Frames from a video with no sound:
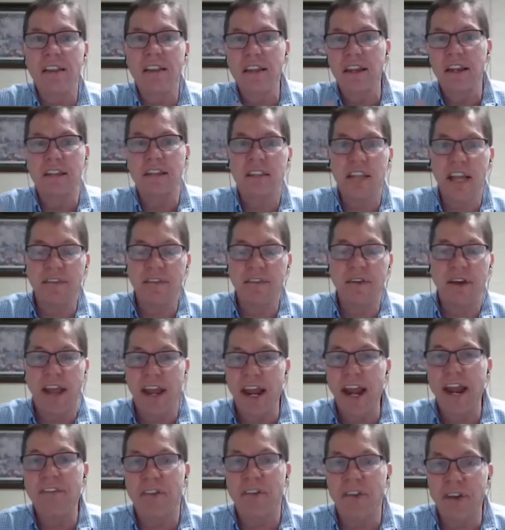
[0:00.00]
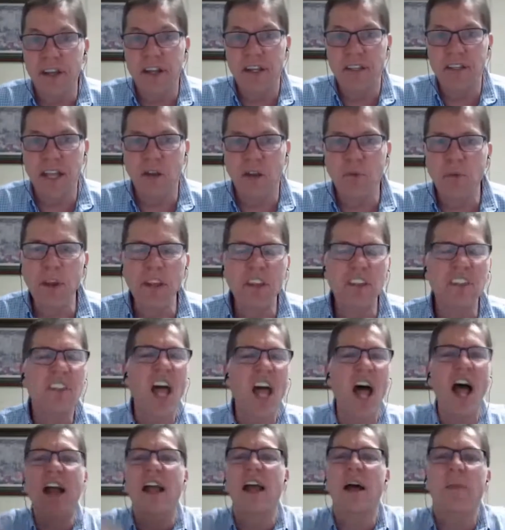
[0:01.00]
than it ever is. Like we
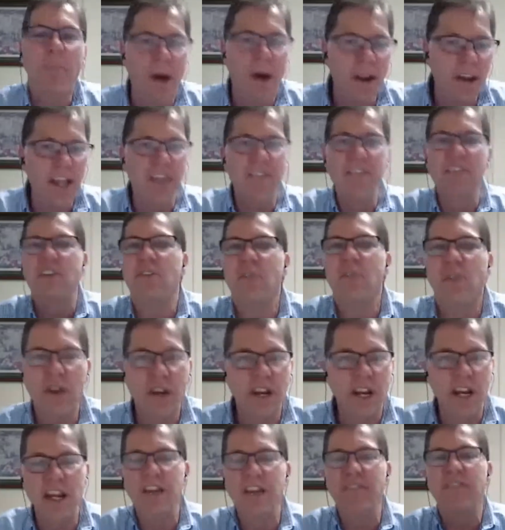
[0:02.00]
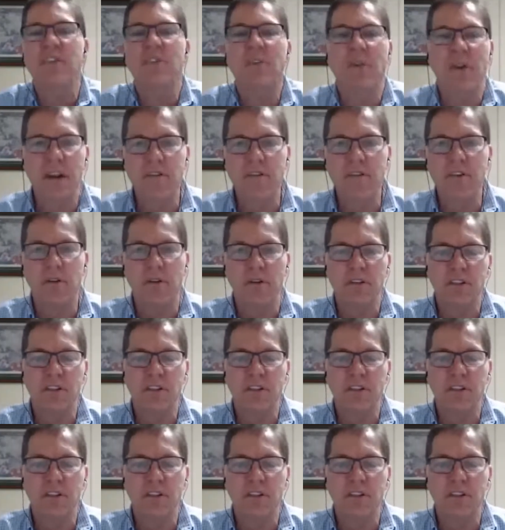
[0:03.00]
stock up on inventory and then inventory and inventory.